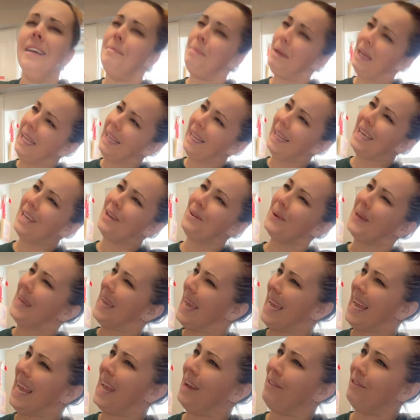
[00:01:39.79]
Bailey, you
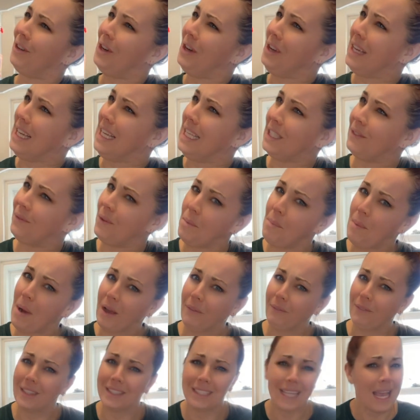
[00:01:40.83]
can't have cookies for
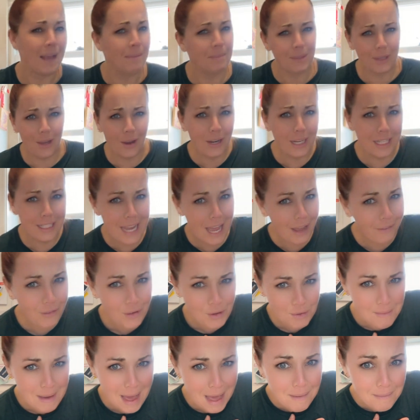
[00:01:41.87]
breakfast. I'm sorry, have
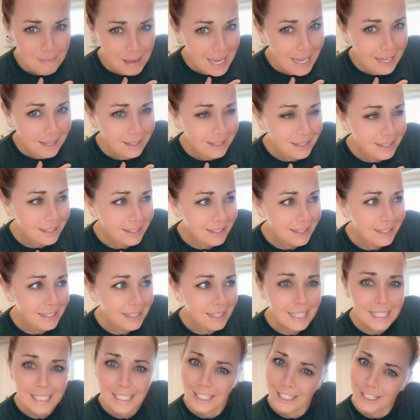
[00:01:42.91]
you met me?
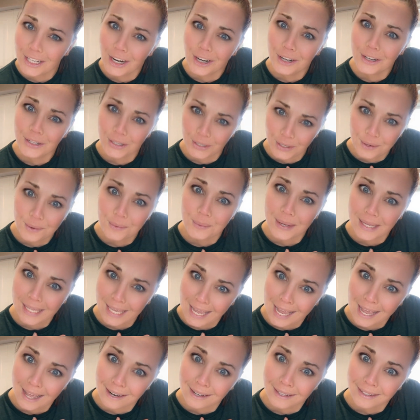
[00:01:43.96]
You darn tootin' we
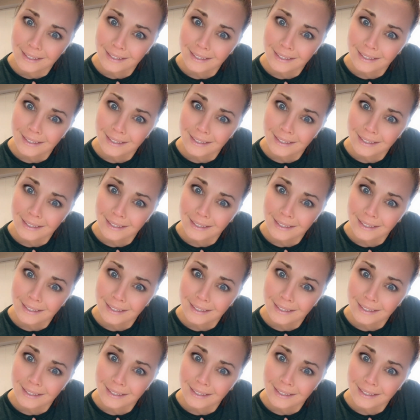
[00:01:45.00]
can.